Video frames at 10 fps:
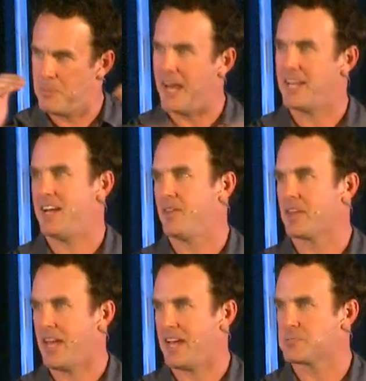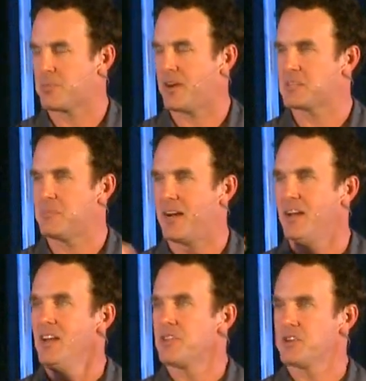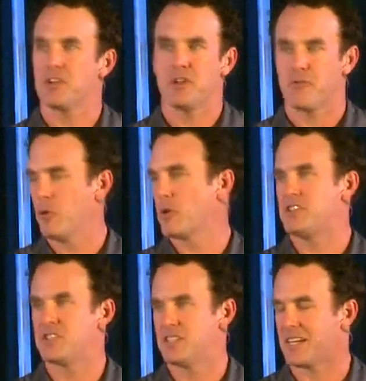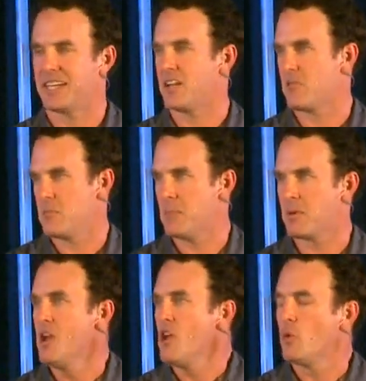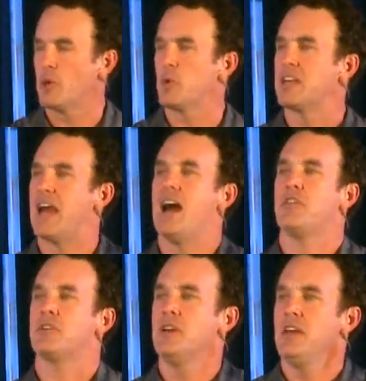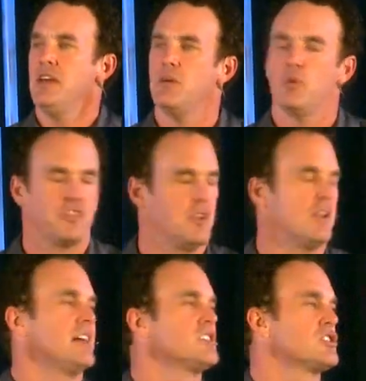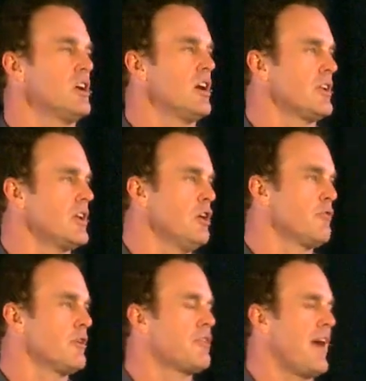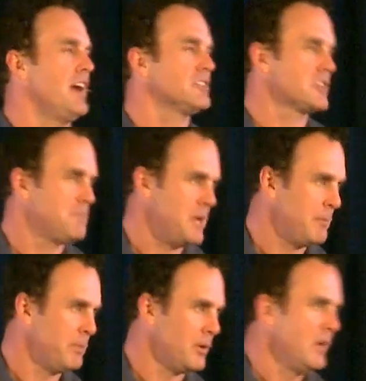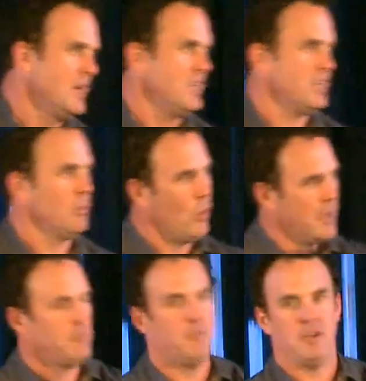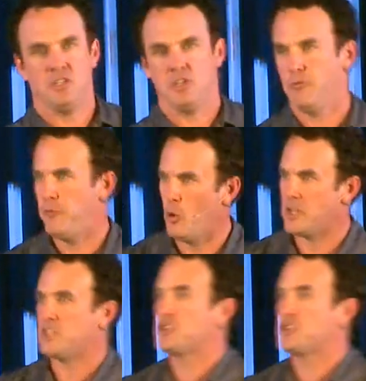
buy down the gas price by 30 or 40 cents. I can't even remember. We, we gathered at, with Unite Charlotte over a 1,000 people in one venue, 40